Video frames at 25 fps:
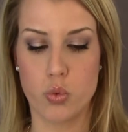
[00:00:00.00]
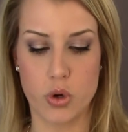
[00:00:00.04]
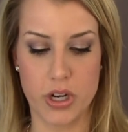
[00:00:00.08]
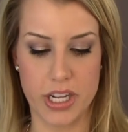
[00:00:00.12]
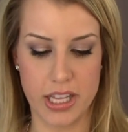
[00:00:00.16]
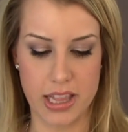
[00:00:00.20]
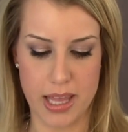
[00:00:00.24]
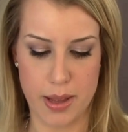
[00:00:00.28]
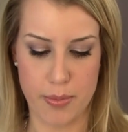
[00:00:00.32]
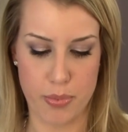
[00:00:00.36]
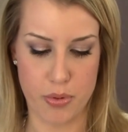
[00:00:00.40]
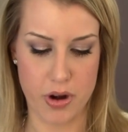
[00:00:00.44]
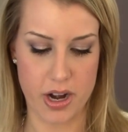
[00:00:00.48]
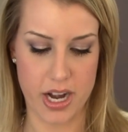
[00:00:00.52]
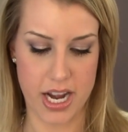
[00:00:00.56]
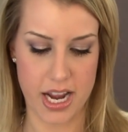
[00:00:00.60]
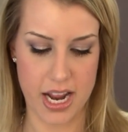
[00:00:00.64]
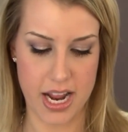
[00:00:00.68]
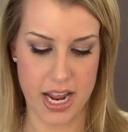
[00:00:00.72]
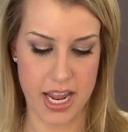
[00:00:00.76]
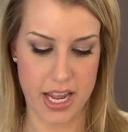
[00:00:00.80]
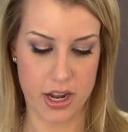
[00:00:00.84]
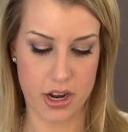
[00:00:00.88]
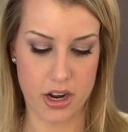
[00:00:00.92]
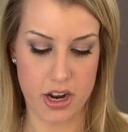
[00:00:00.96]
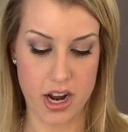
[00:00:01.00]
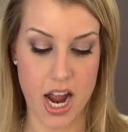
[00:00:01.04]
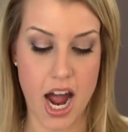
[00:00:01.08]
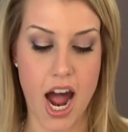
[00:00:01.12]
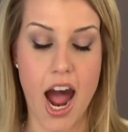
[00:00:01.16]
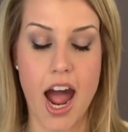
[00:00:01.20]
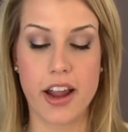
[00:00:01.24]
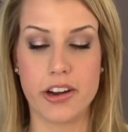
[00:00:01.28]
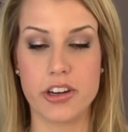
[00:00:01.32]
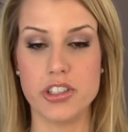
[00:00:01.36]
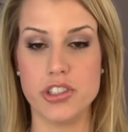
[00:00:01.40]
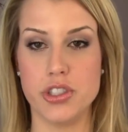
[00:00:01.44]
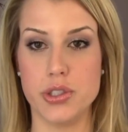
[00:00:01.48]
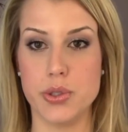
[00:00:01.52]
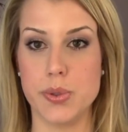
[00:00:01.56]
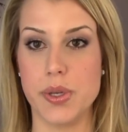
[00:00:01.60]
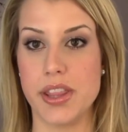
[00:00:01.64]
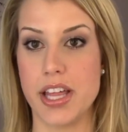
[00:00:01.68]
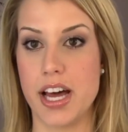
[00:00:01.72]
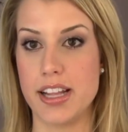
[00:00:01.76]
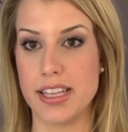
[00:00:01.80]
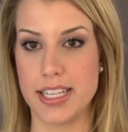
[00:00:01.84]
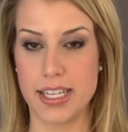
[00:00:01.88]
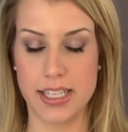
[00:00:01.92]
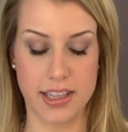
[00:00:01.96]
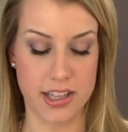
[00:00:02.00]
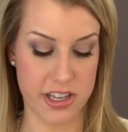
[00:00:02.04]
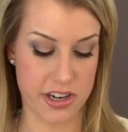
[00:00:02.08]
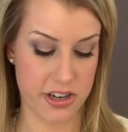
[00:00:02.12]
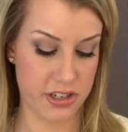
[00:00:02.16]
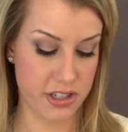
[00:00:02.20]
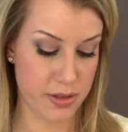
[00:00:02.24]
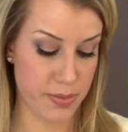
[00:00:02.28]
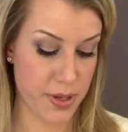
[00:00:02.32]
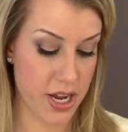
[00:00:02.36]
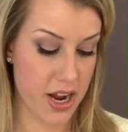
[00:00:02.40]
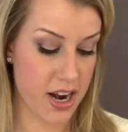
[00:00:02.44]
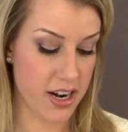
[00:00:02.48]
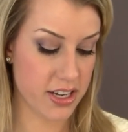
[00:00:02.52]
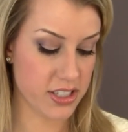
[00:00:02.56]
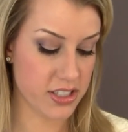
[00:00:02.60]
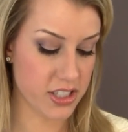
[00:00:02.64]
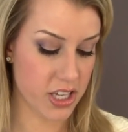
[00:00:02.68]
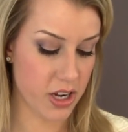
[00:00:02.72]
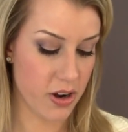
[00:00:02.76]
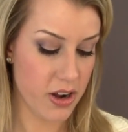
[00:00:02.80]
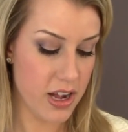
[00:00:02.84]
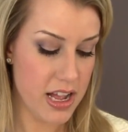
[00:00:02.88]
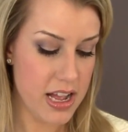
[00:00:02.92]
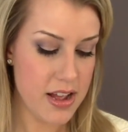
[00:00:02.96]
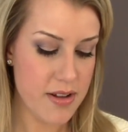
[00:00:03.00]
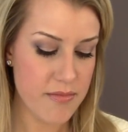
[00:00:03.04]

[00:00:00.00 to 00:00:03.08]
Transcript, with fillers: really pretty. It, I could do without the glitter, to be honest though.